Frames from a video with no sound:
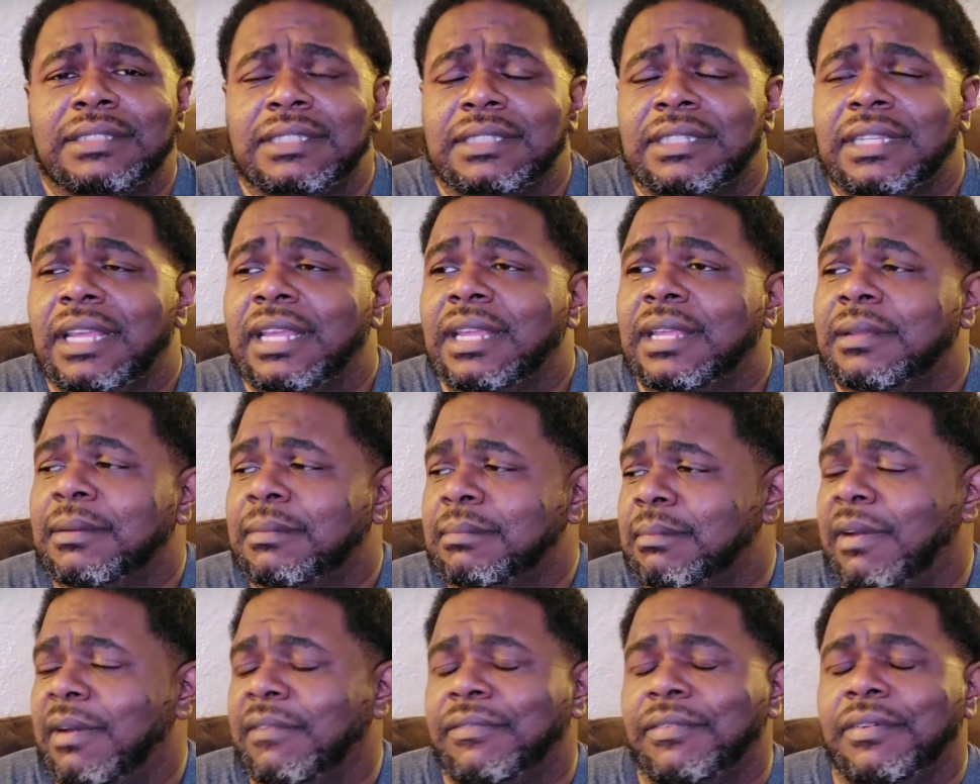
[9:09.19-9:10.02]
today.
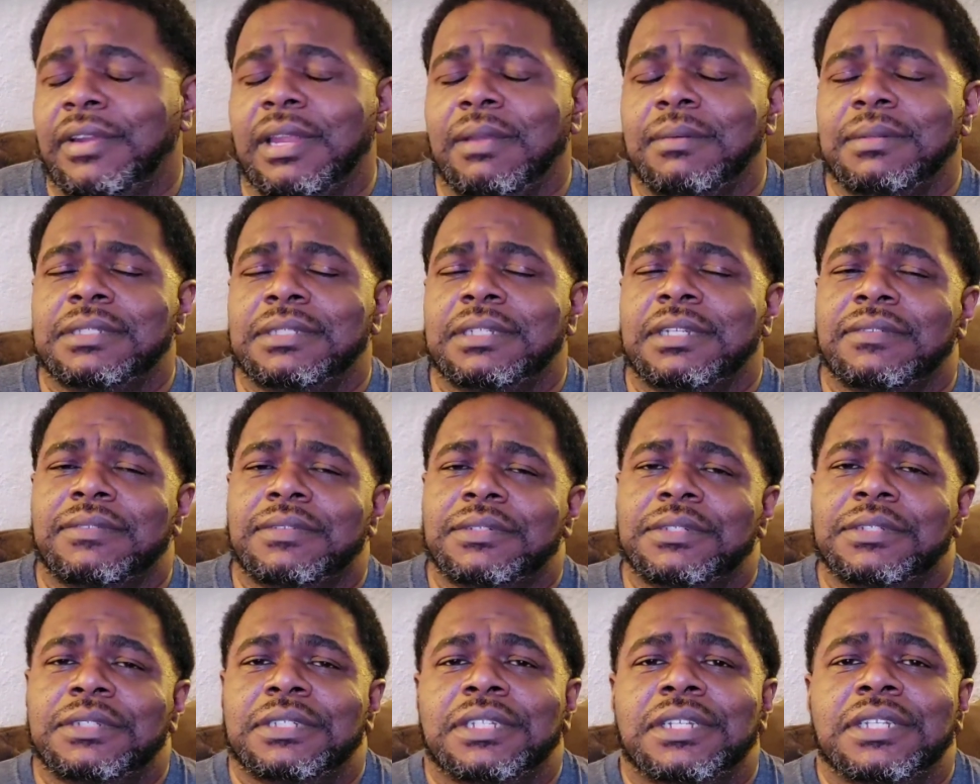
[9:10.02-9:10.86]
My friend was here for
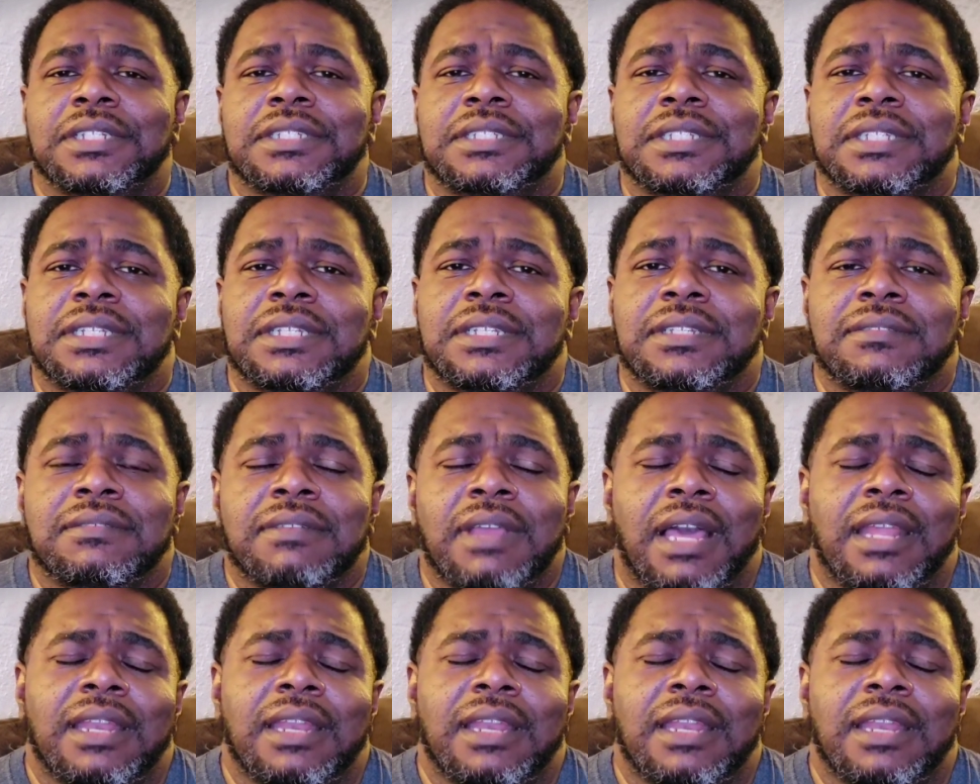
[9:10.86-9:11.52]
New Year's Eve.